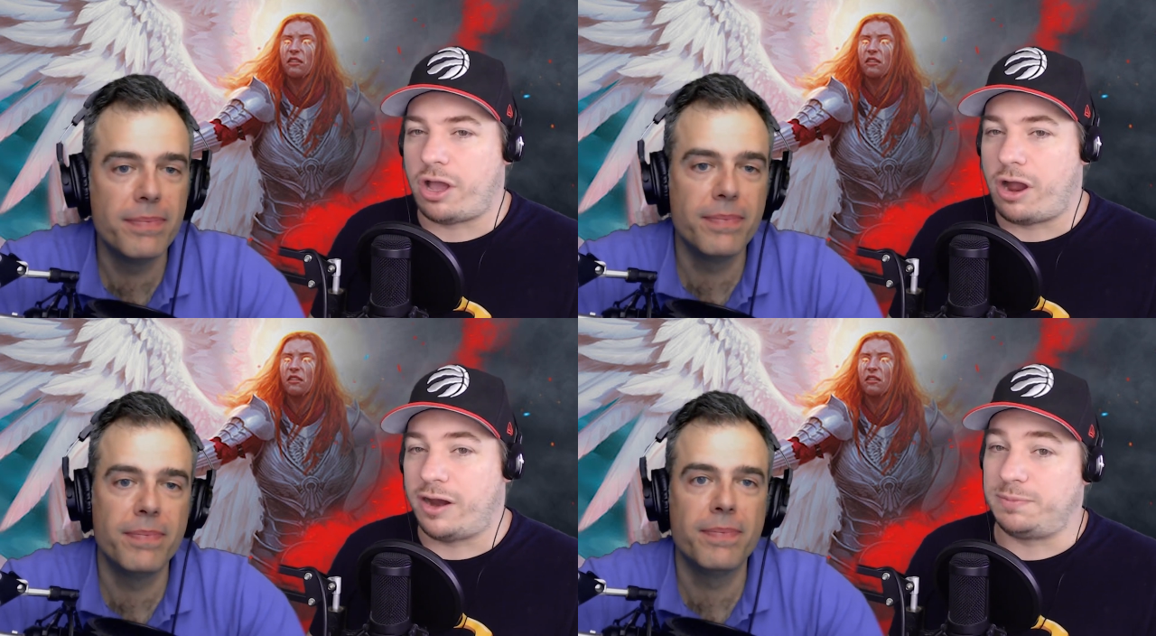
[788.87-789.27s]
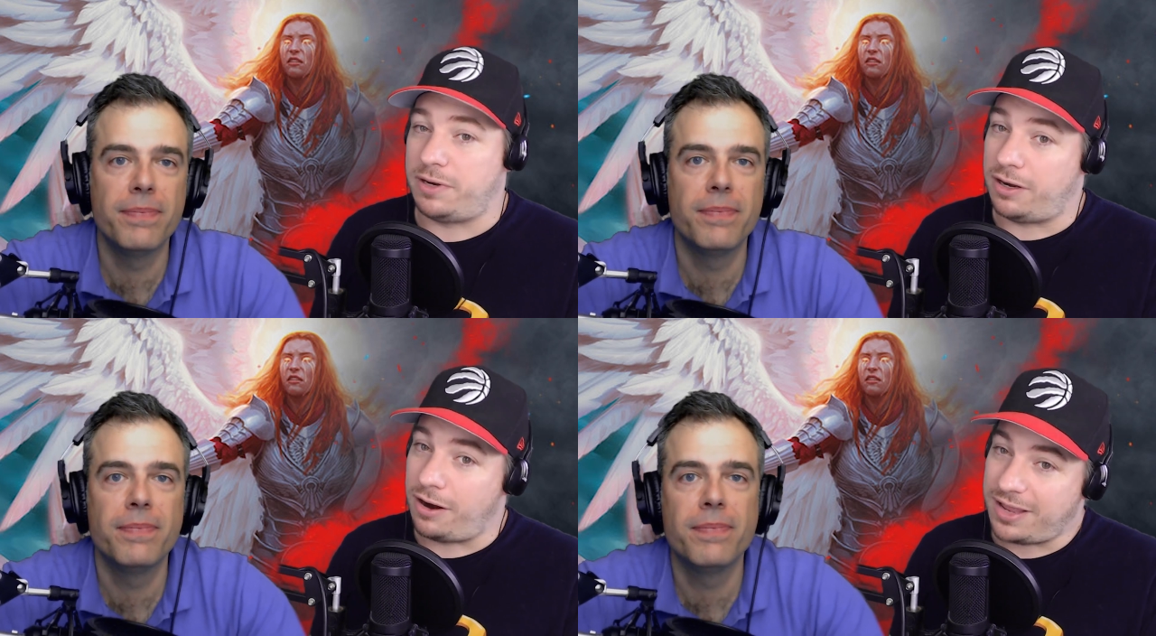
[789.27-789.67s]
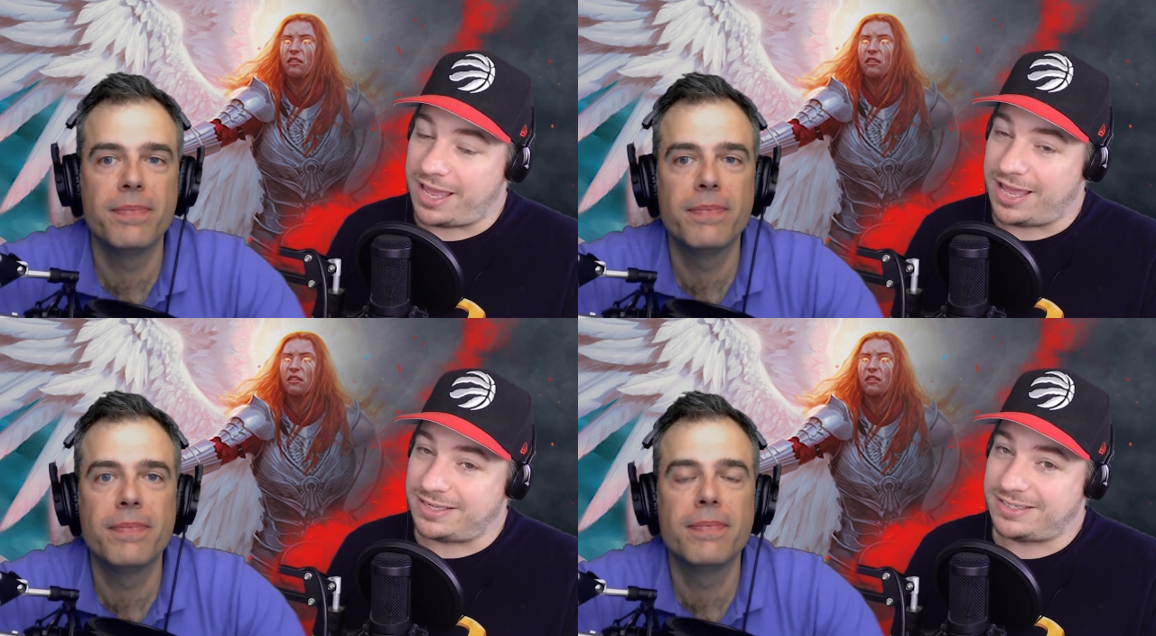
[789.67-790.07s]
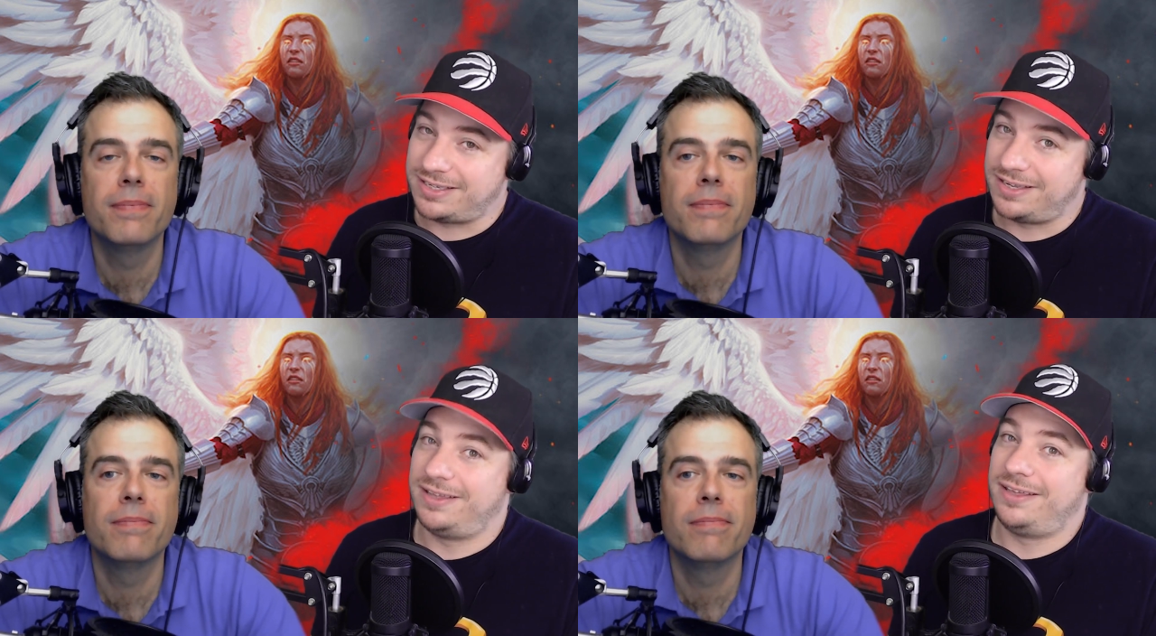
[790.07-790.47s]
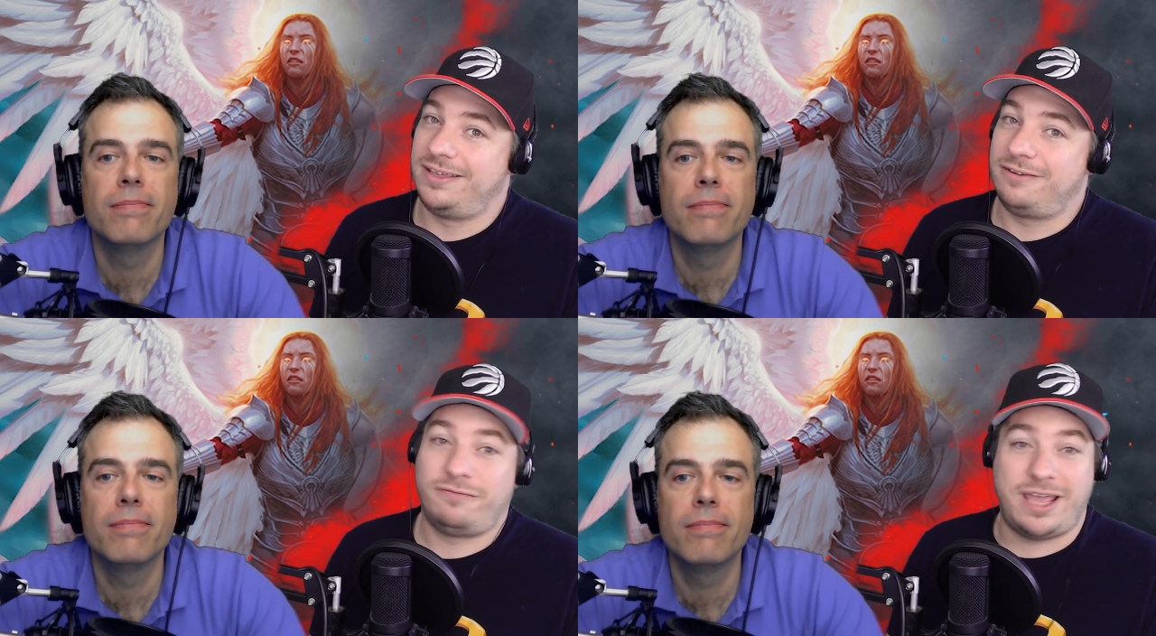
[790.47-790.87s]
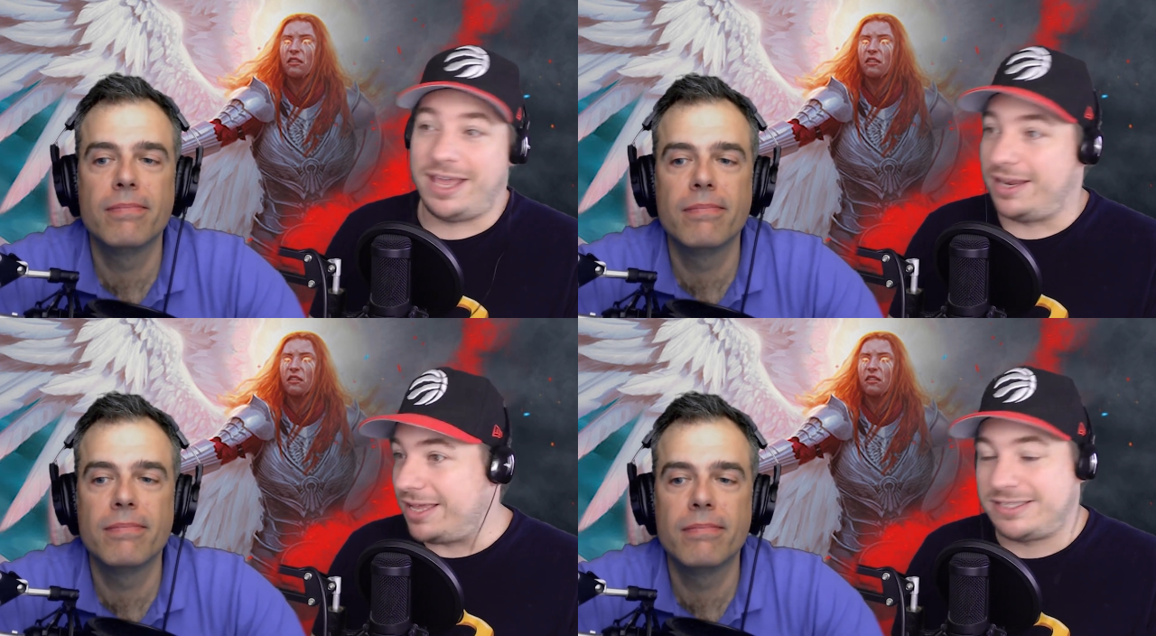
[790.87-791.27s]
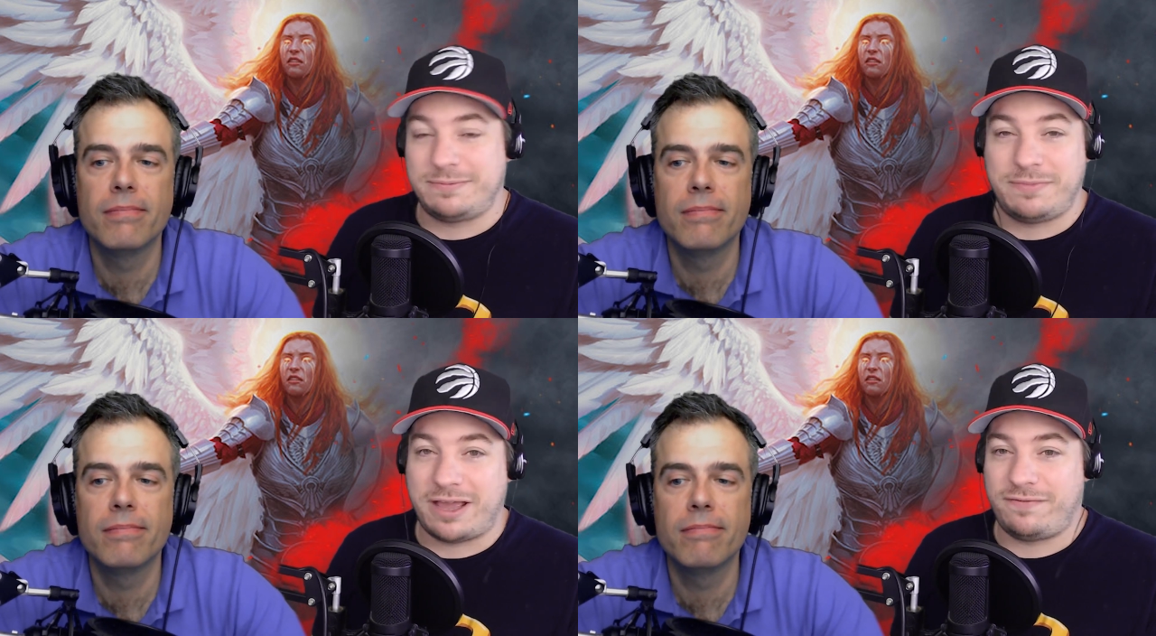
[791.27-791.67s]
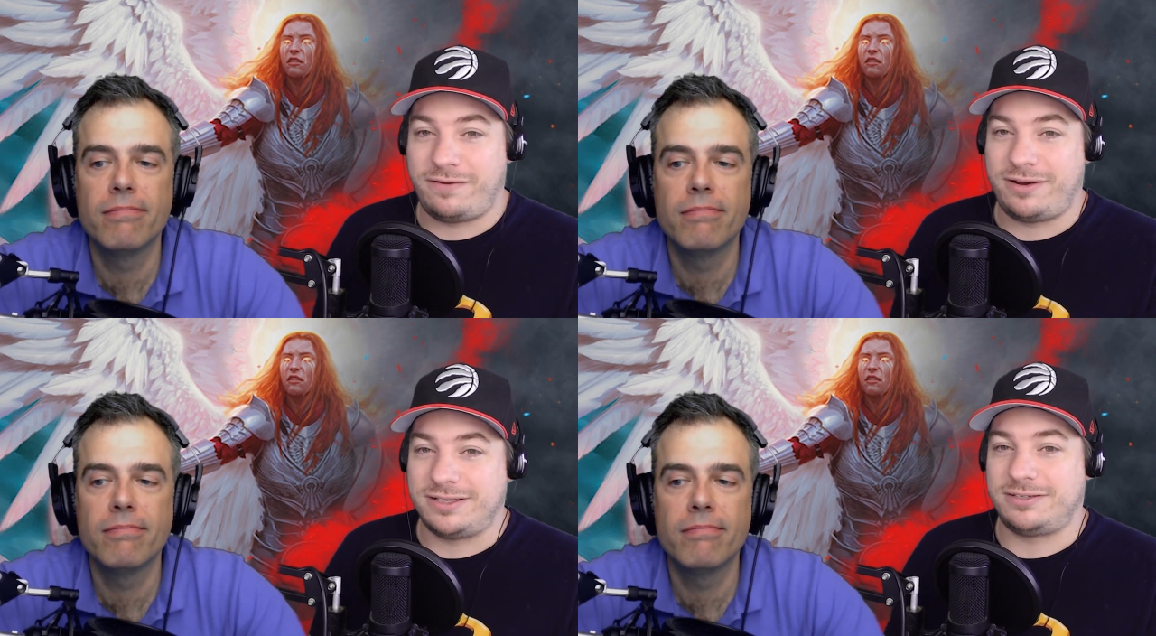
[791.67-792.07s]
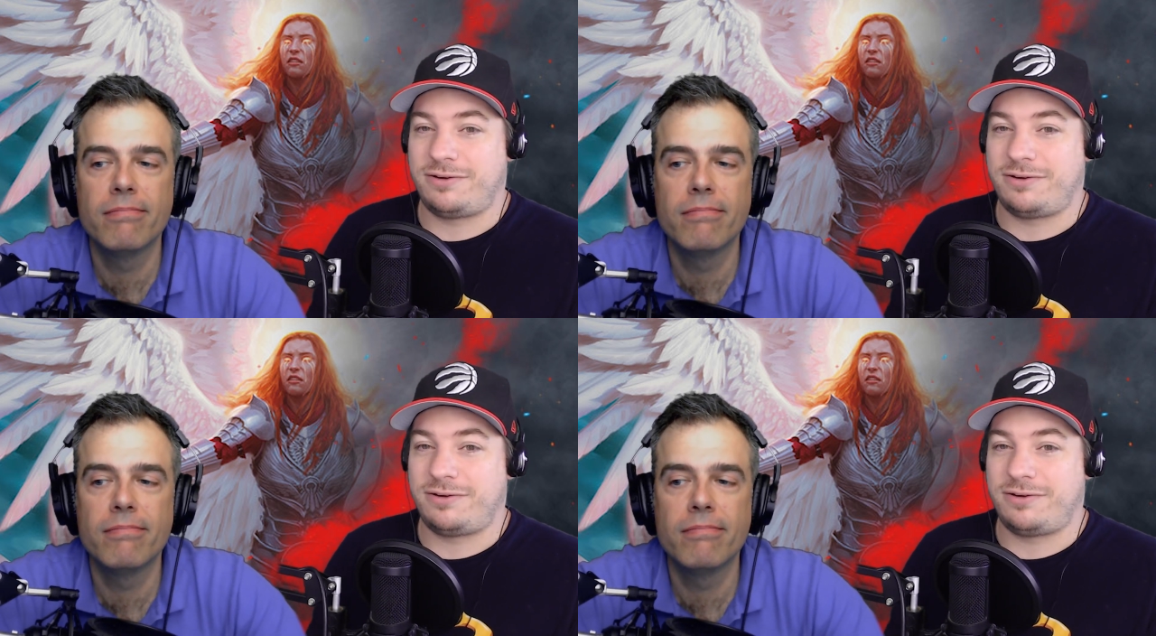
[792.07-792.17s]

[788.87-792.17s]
Speaker 1: cards, but in our case, Rienne gets them back for us. It's